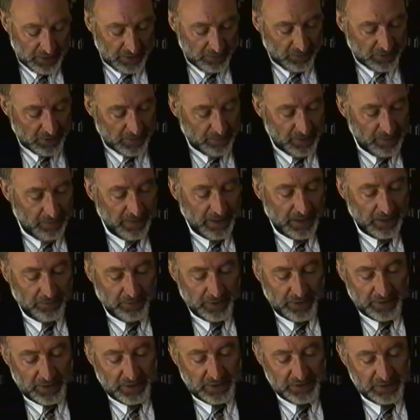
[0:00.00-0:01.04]
Would it be better
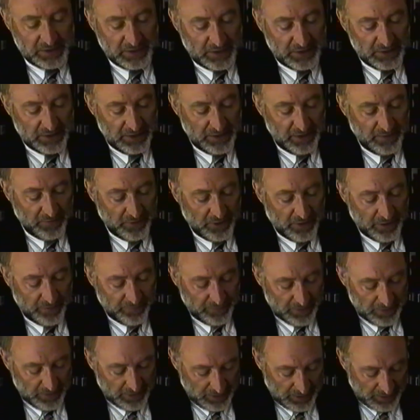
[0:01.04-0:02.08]
with this sleeve off,
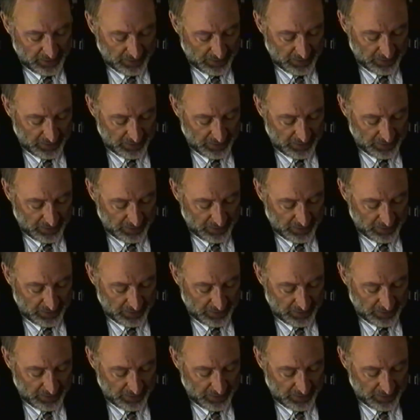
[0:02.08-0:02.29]
do you think?